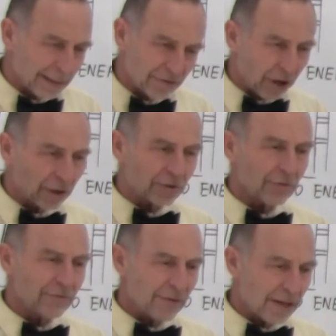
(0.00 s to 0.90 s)
It's hard
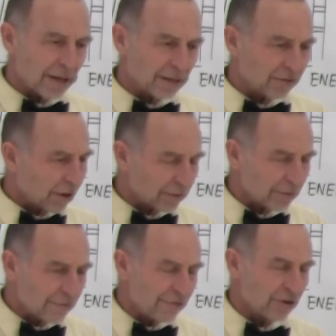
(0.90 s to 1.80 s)
to it's hard
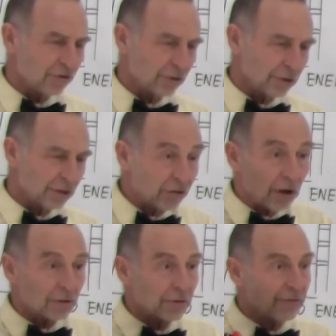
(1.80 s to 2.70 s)
to envision. It's
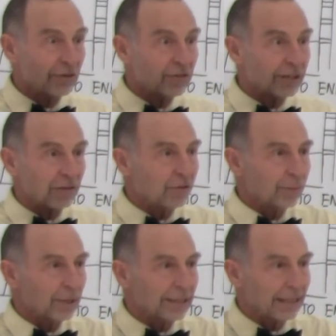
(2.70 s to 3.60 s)
hard to envision that
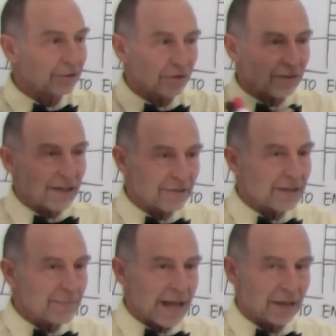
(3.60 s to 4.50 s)
something that doesn't have
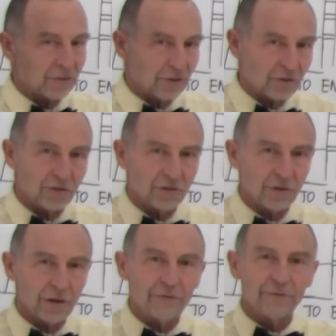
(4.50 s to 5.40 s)
any mass, such
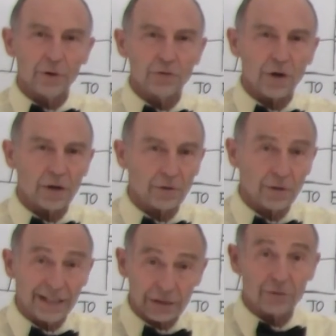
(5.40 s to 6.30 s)
as a photon
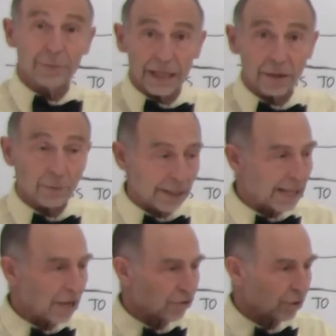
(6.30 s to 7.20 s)
or electromagnetic
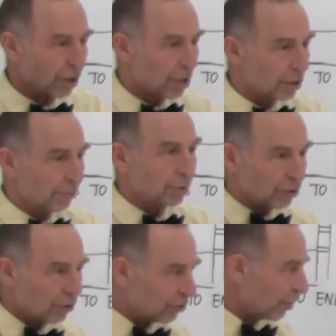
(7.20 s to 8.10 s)
radiation, can
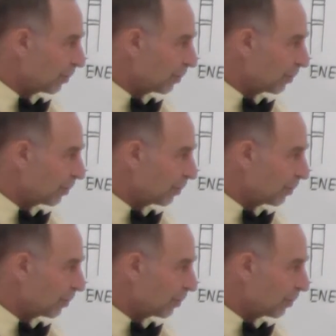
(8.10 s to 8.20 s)
produce